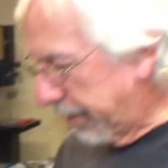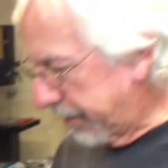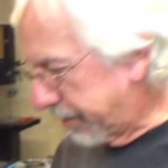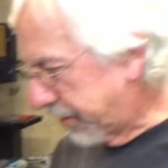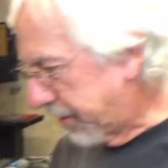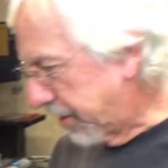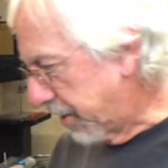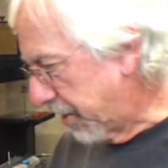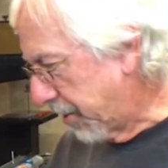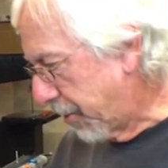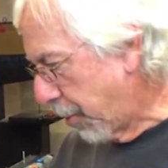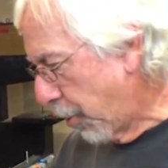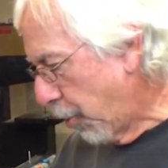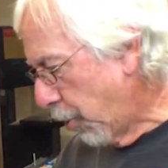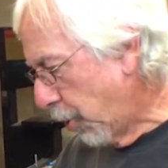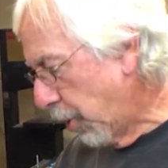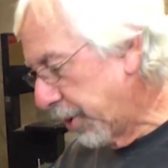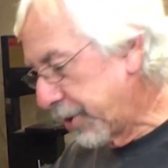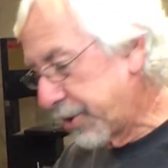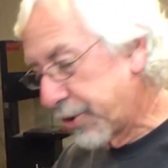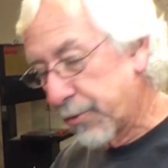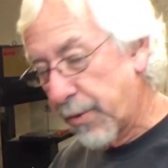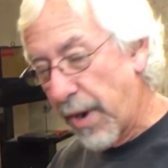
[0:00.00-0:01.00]
but the
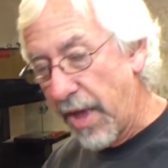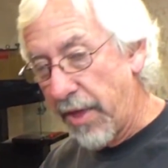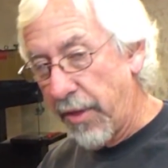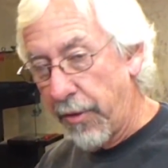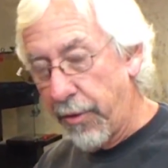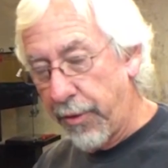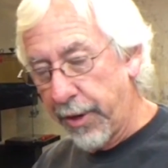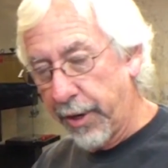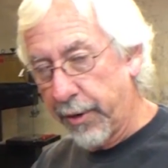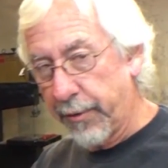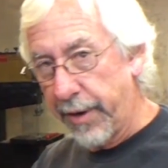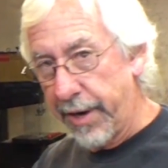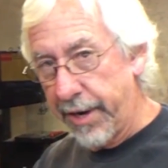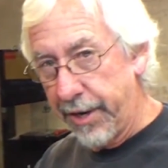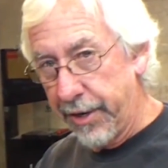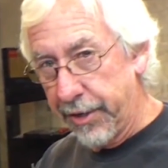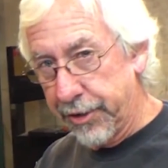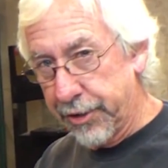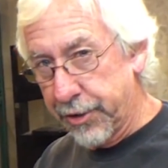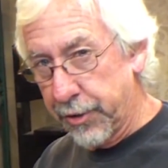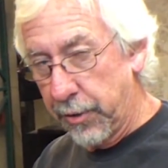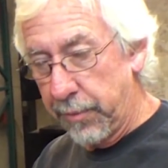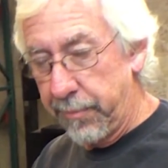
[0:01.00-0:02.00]
hood's rather thick right
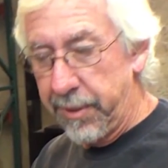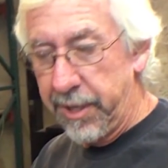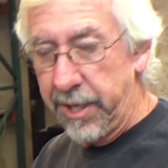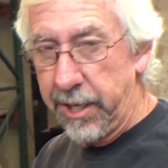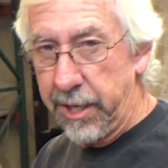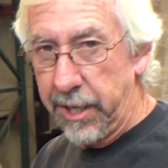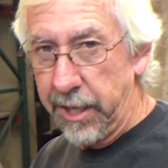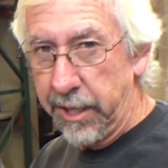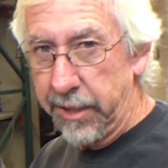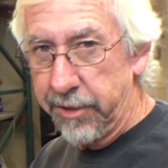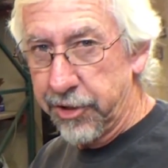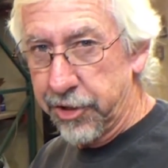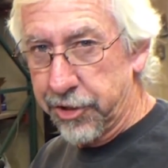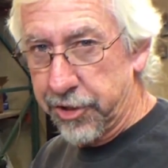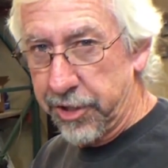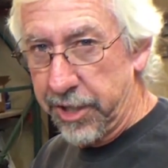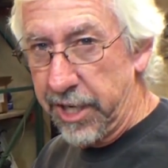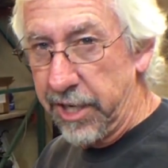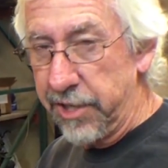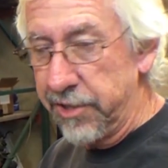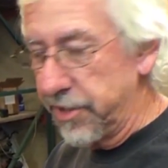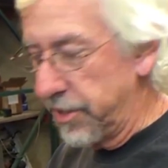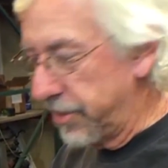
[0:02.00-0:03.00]
here, so it'd be just
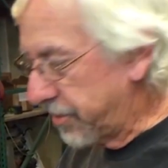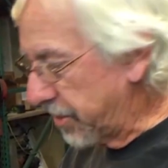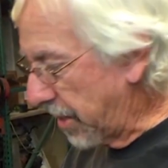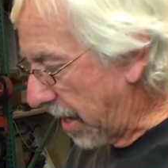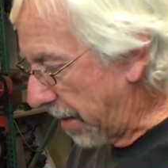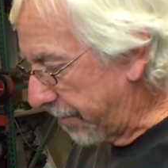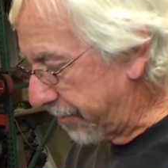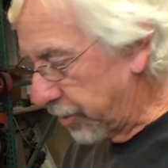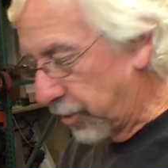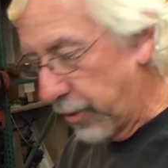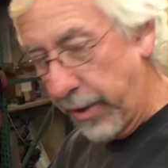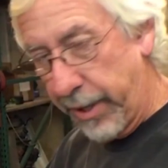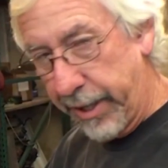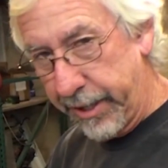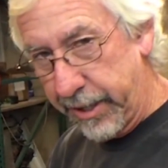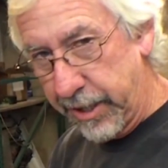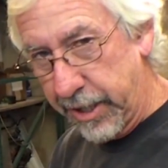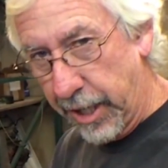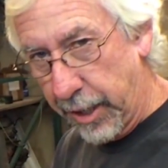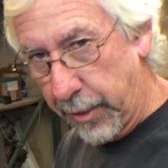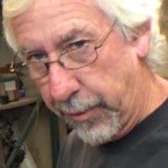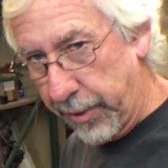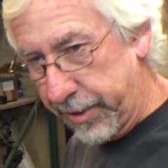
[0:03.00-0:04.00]
an easy job to go ahead
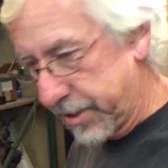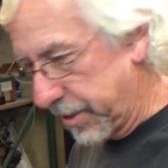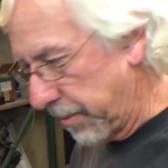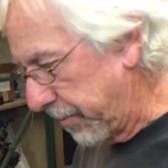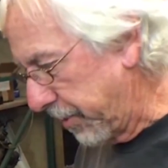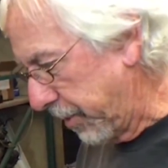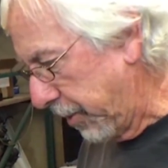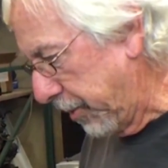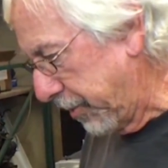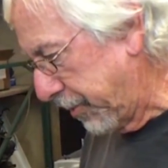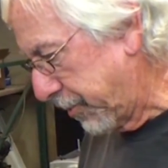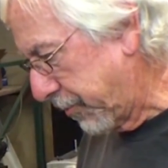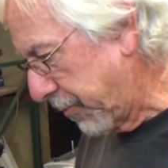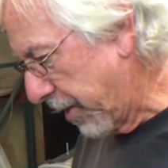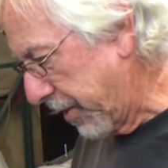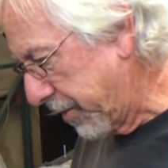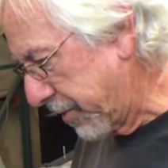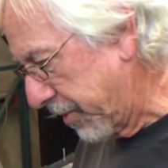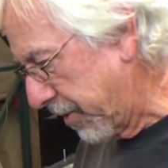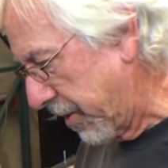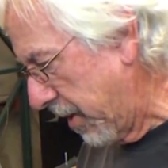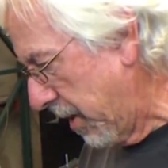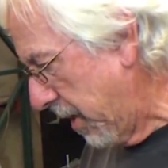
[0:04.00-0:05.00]
and cut away some of the hood
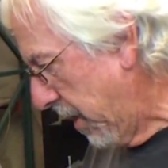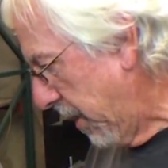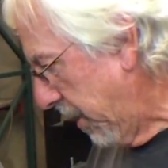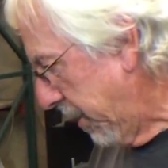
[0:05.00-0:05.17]
structure